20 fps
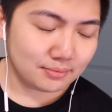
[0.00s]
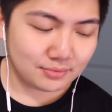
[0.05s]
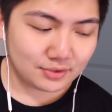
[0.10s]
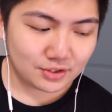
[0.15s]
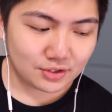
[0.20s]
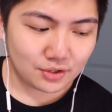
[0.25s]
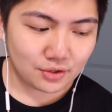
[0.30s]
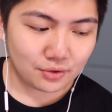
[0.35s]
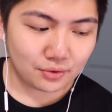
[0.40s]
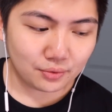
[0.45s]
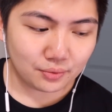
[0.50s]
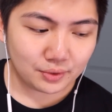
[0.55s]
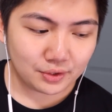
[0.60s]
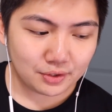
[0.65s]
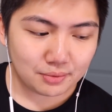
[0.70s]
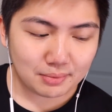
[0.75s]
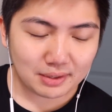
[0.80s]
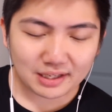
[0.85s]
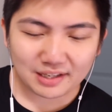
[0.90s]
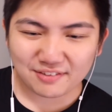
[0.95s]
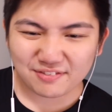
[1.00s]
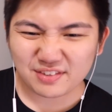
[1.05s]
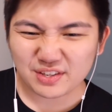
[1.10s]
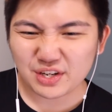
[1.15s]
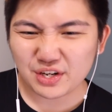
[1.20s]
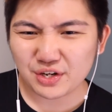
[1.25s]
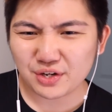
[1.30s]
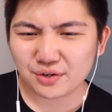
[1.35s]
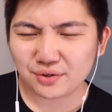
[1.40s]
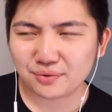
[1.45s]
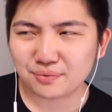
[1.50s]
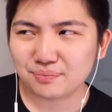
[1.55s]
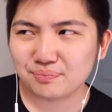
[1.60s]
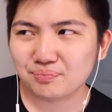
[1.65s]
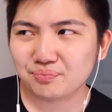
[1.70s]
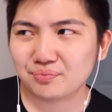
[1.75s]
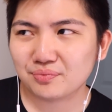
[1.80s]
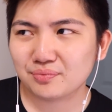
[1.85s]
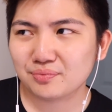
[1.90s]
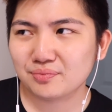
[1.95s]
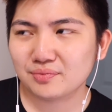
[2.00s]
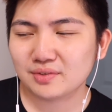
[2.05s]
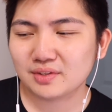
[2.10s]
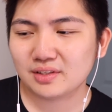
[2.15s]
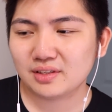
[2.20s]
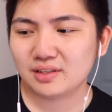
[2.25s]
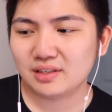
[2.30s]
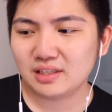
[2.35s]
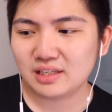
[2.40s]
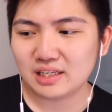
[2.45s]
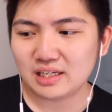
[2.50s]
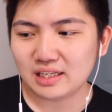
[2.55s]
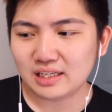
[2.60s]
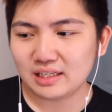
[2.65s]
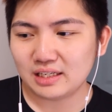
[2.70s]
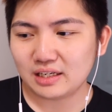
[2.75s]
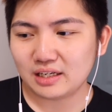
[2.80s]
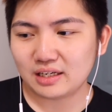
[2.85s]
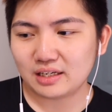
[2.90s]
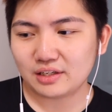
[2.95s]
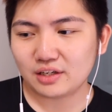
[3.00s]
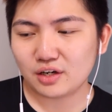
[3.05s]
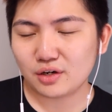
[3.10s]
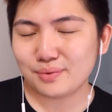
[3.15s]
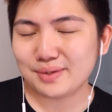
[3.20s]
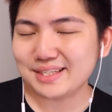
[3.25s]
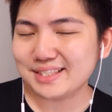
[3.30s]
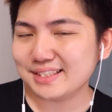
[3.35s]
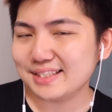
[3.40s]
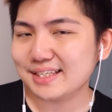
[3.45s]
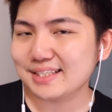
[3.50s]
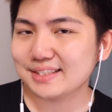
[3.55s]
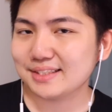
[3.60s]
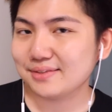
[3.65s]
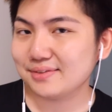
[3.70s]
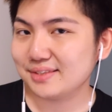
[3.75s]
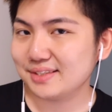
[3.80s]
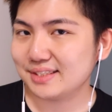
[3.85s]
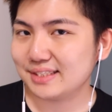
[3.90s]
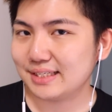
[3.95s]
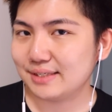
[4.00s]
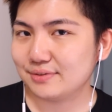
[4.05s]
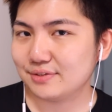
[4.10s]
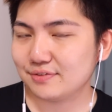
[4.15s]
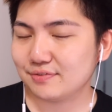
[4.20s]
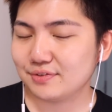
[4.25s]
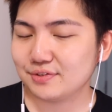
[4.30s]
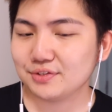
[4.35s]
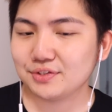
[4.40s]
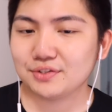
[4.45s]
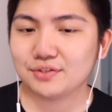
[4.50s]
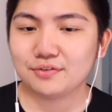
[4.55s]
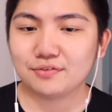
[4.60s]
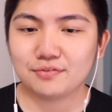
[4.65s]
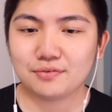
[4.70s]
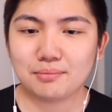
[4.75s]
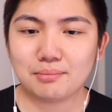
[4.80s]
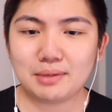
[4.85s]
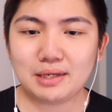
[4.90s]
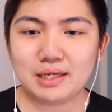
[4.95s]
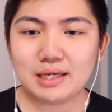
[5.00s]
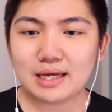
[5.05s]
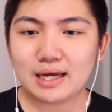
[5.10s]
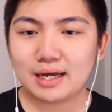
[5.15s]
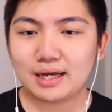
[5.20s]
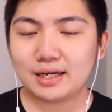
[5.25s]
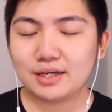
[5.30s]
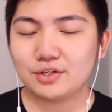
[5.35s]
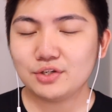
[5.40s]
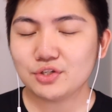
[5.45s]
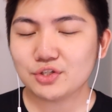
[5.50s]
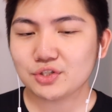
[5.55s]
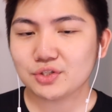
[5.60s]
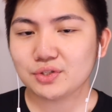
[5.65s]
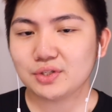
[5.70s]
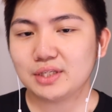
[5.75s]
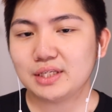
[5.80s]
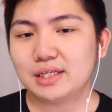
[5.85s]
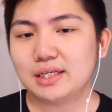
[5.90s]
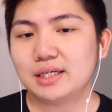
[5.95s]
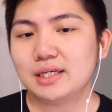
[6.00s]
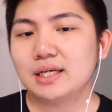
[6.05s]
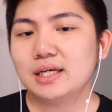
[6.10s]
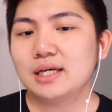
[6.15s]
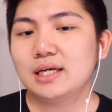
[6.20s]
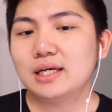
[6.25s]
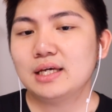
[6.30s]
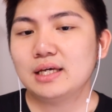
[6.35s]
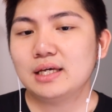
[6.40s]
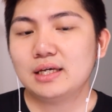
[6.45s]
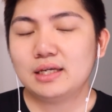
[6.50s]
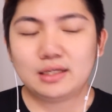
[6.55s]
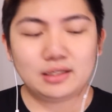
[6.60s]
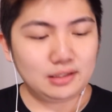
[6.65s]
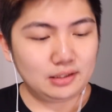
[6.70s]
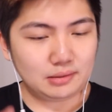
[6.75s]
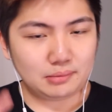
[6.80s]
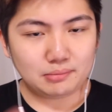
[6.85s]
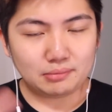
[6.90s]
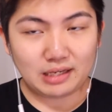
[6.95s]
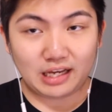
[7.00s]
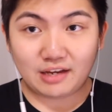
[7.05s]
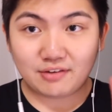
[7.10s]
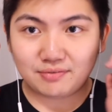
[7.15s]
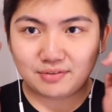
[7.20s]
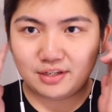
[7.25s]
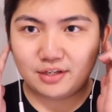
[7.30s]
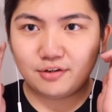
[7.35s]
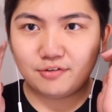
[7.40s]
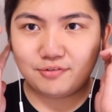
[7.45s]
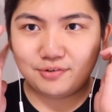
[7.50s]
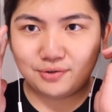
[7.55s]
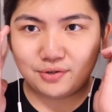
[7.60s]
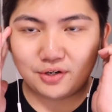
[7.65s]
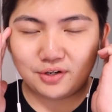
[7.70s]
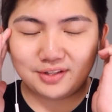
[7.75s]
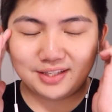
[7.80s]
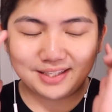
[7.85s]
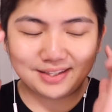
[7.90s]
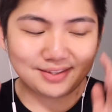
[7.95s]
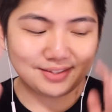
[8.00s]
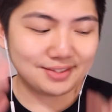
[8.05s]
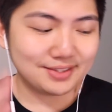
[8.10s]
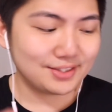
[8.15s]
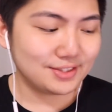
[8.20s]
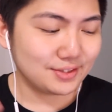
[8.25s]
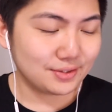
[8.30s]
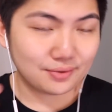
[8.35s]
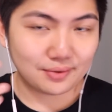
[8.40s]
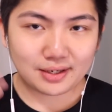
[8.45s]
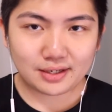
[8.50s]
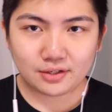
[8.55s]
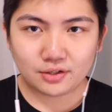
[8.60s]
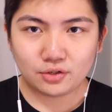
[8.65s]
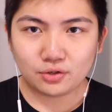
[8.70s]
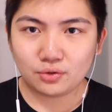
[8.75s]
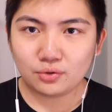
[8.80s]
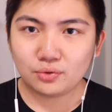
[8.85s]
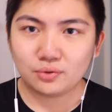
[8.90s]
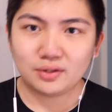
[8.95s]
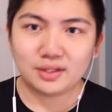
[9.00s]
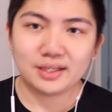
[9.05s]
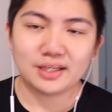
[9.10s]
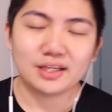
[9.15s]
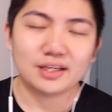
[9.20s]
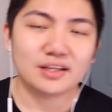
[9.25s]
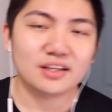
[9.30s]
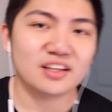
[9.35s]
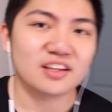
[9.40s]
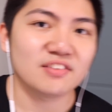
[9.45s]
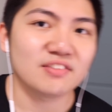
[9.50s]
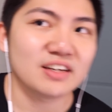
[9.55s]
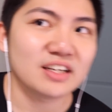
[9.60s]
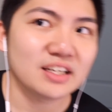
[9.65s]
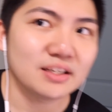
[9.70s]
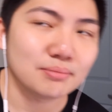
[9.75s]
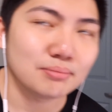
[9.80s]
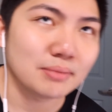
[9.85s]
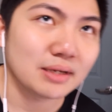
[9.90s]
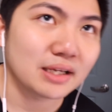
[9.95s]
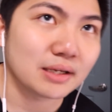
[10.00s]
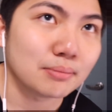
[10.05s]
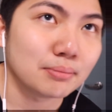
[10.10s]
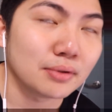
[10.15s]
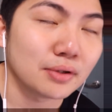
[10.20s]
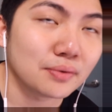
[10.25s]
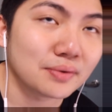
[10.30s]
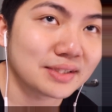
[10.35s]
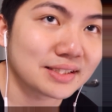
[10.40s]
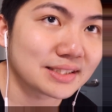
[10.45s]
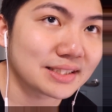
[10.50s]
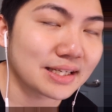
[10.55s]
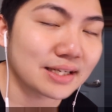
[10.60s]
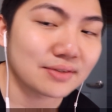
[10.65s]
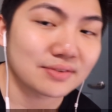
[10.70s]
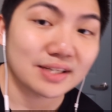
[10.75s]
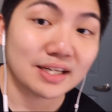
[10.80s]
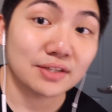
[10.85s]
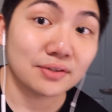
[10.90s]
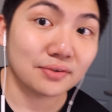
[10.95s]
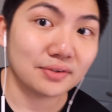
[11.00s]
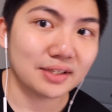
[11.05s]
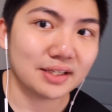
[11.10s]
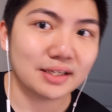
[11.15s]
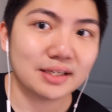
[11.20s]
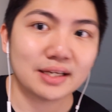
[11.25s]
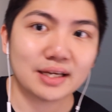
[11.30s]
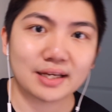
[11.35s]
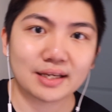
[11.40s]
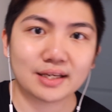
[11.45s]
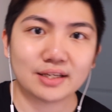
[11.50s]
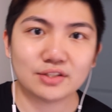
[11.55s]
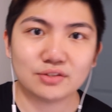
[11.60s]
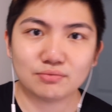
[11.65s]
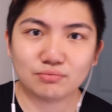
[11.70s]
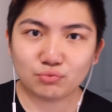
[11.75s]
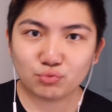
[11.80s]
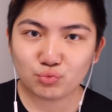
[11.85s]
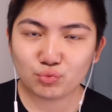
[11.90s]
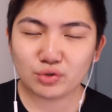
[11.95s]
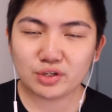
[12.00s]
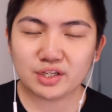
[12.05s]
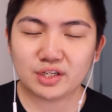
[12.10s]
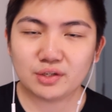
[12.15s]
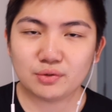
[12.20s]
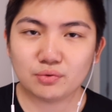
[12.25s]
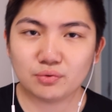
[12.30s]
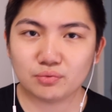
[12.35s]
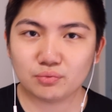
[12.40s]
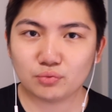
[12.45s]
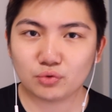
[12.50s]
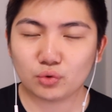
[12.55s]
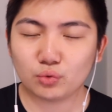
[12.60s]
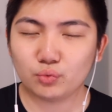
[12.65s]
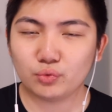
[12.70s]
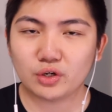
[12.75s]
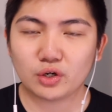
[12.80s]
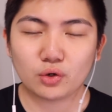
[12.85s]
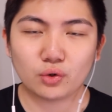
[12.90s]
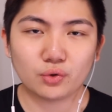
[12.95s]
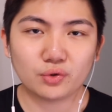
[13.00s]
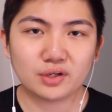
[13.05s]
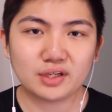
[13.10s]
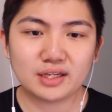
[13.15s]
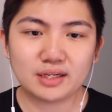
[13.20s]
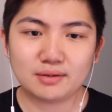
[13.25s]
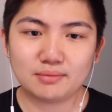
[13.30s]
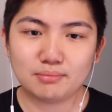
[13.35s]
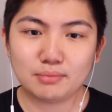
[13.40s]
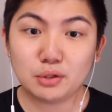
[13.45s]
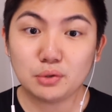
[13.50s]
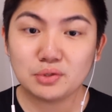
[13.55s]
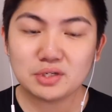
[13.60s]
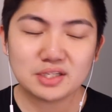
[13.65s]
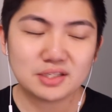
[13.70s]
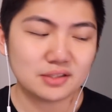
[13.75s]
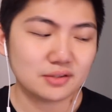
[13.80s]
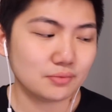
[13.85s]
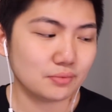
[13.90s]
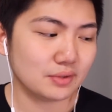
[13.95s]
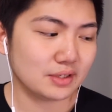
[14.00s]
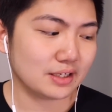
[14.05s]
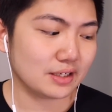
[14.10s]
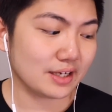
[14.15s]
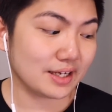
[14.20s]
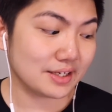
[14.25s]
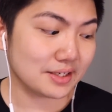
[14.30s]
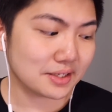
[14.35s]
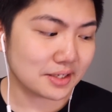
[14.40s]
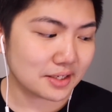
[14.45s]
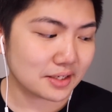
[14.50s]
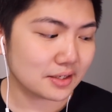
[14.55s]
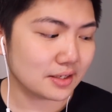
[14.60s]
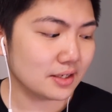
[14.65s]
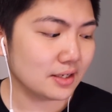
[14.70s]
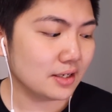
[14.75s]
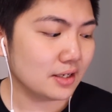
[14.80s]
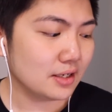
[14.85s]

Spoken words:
So when you make a video, always test out the sounds first. So for me, I usually have an earphone on like this, so I know like if I make a blowing sound I don't like, I can re-record it and mute it when I edit it.